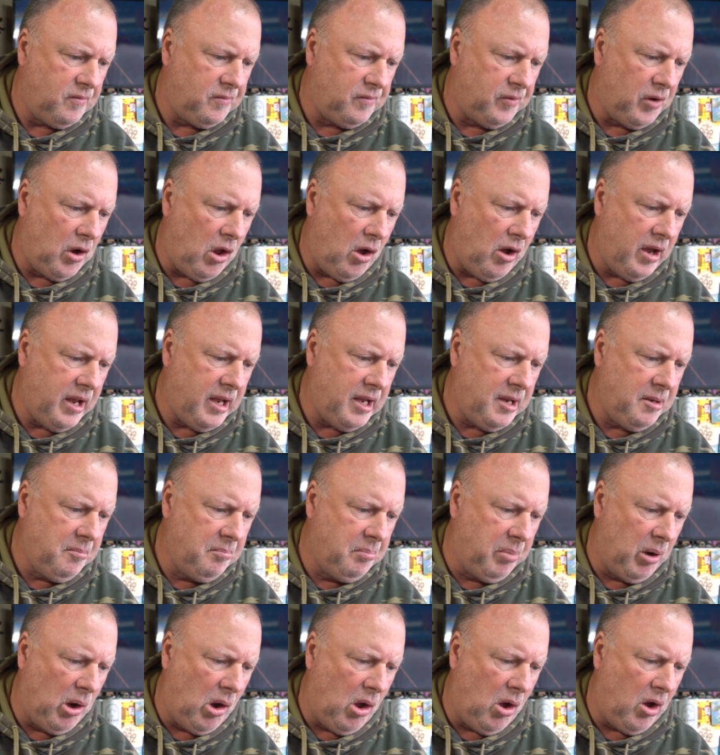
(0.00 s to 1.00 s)
flying
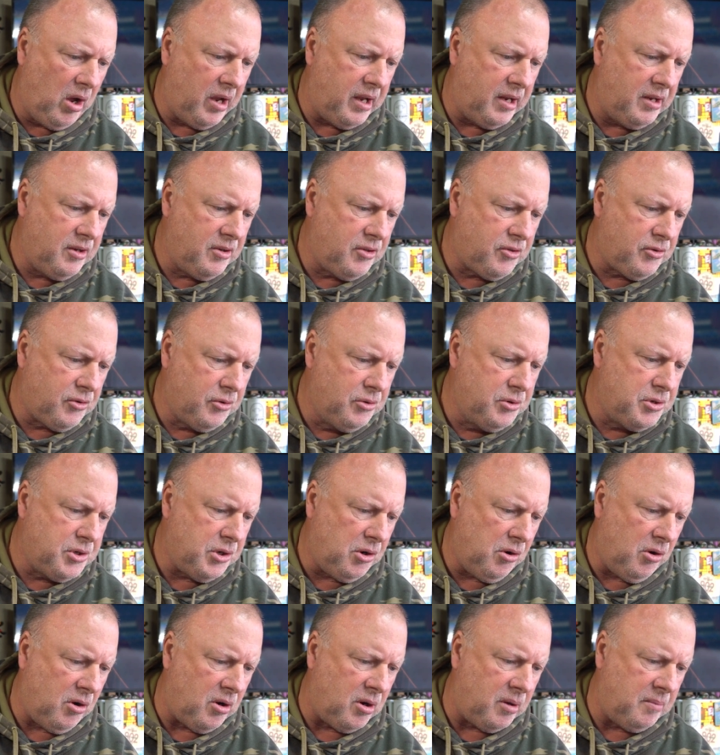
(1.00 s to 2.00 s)
blind through
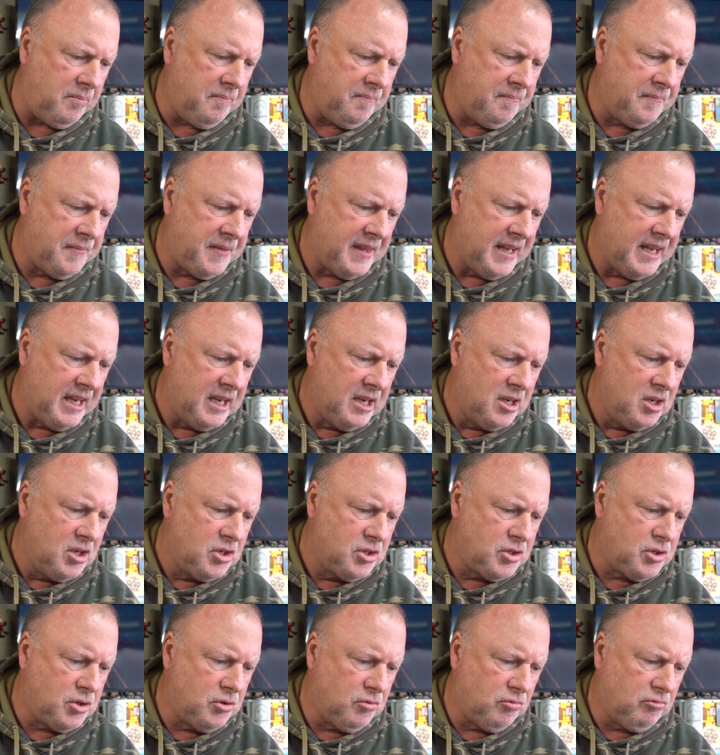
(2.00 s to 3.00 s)
time
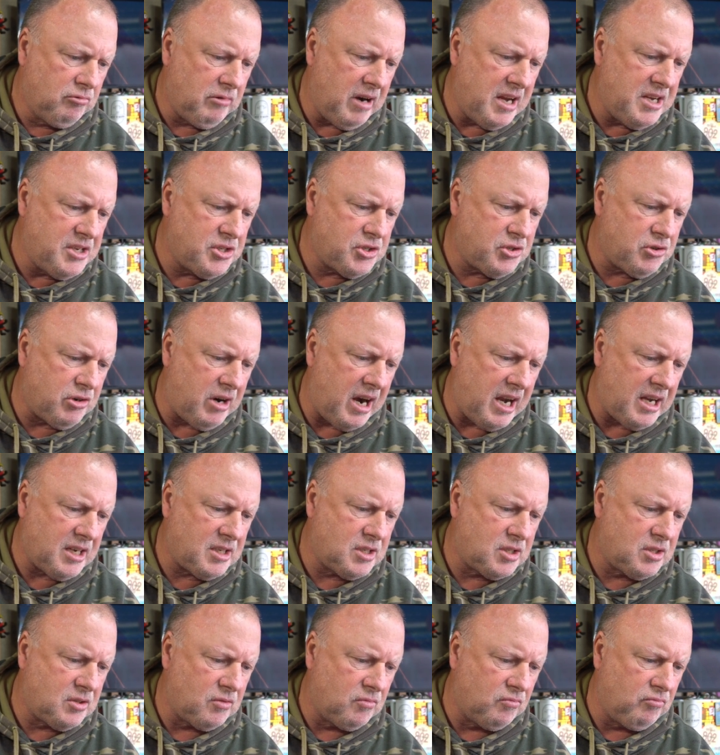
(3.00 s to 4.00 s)
to
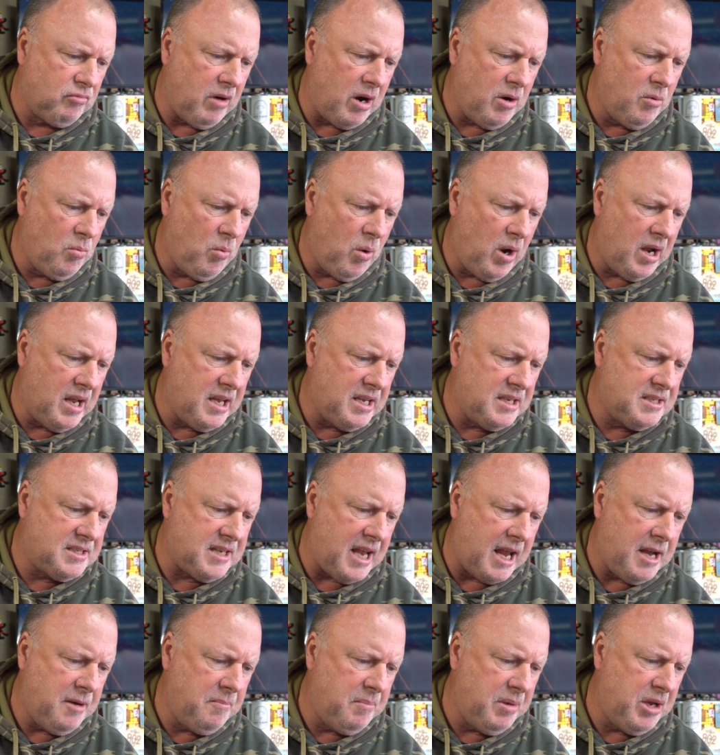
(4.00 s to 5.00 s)
racetracks, runways
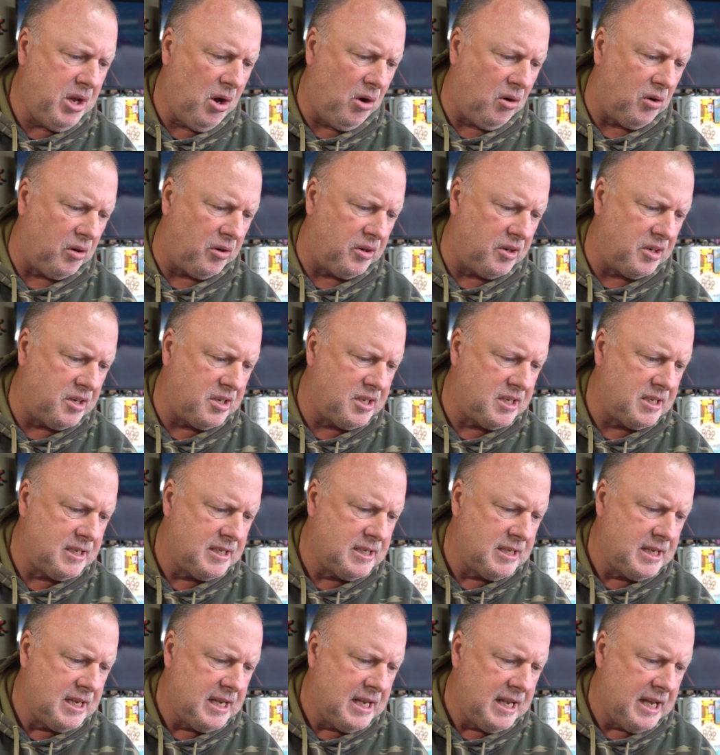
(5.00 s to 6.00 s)
and beyond,
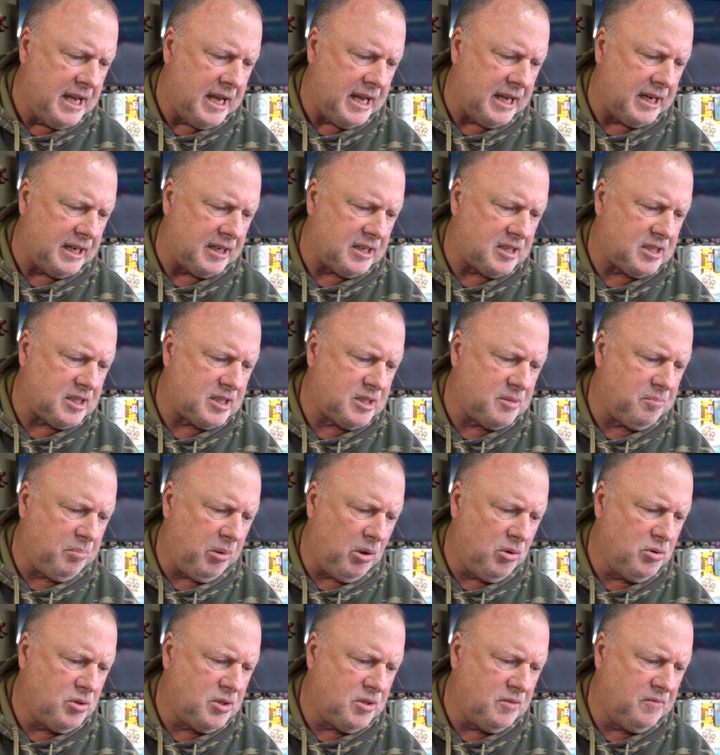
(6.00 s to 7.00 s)
an
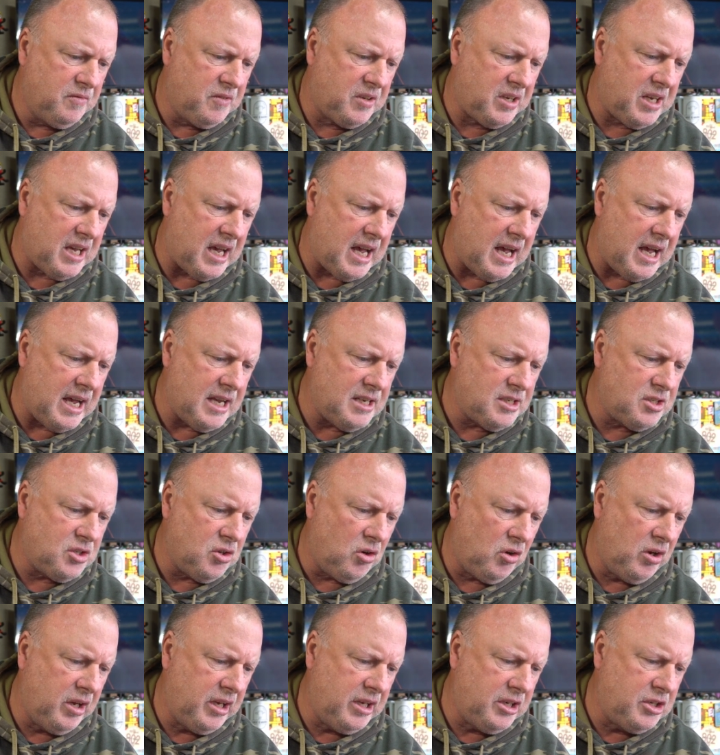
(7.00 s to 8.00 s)
explosive cast
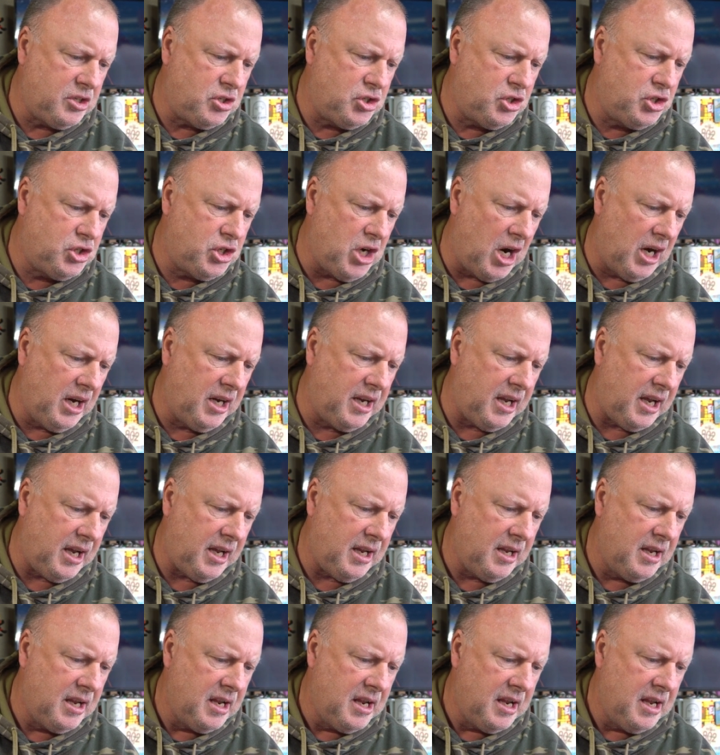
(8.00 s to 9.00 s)
iron junker
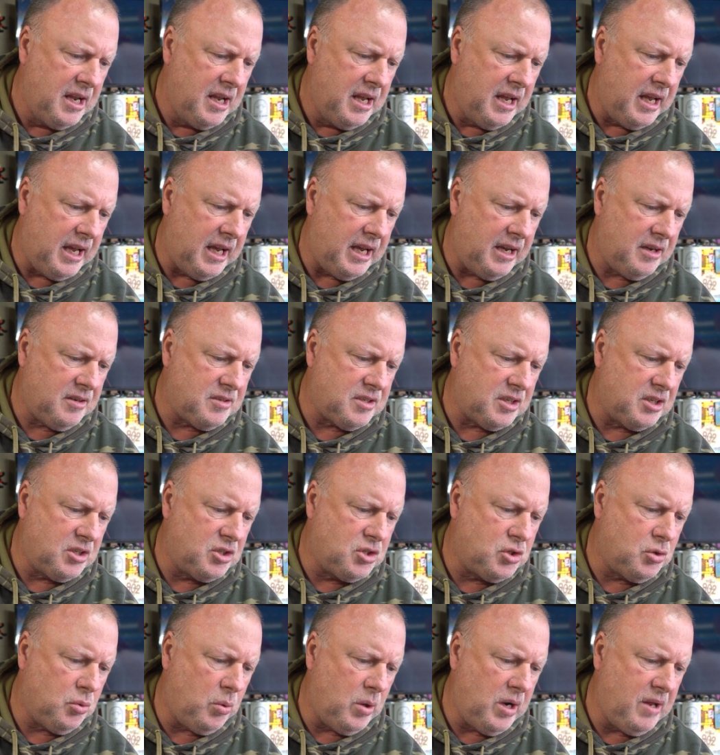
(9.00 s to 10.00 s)
housing
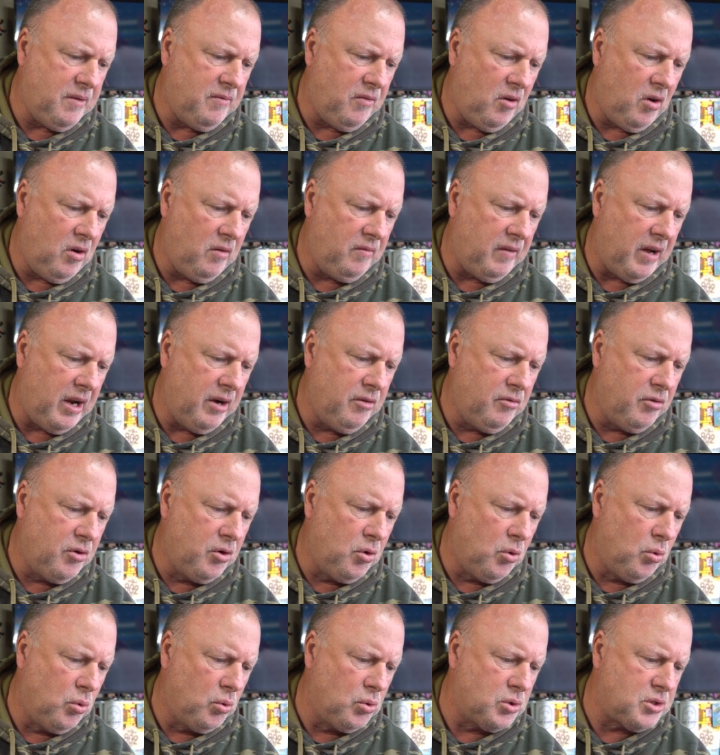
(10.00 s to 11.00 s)
2,500
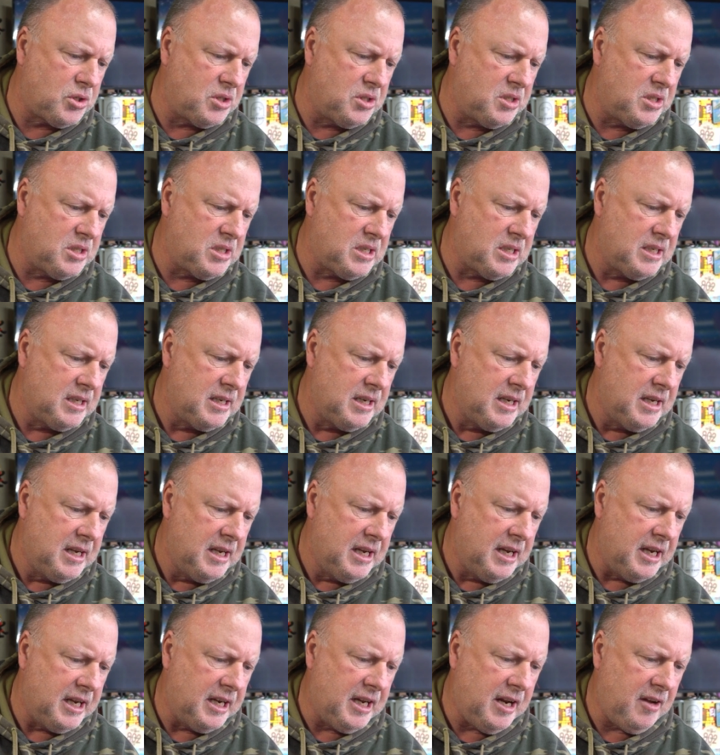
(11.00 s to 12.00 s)
horses,
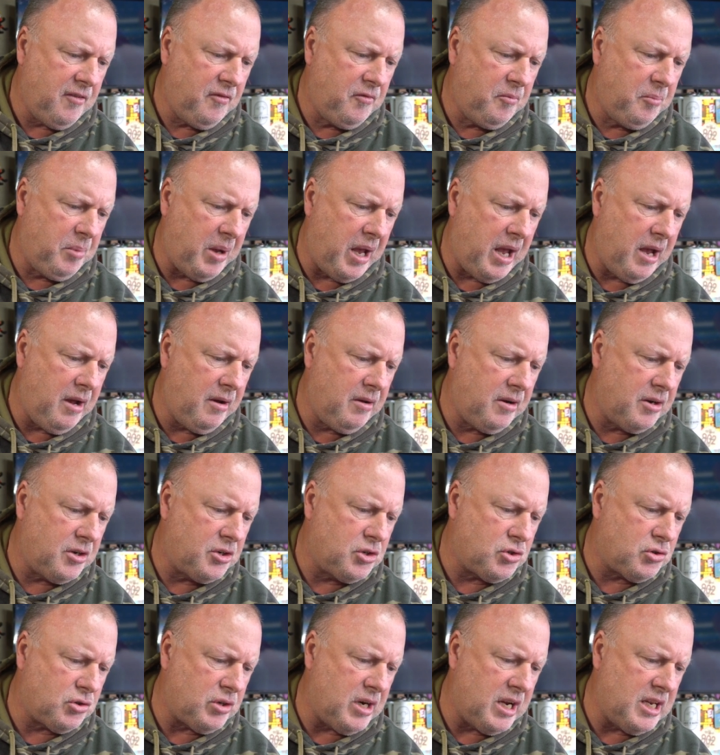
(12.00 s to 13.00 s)
enough power to
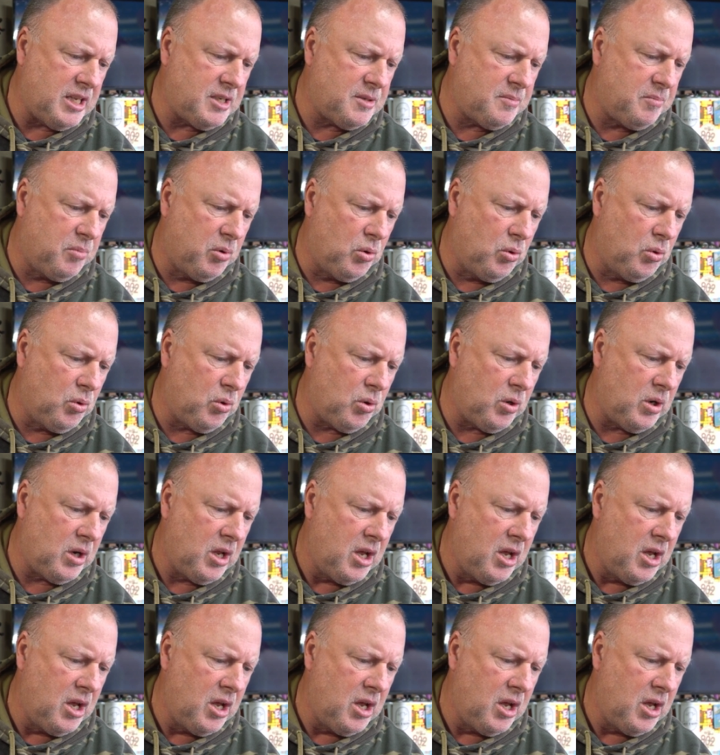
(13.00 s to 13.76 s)
transport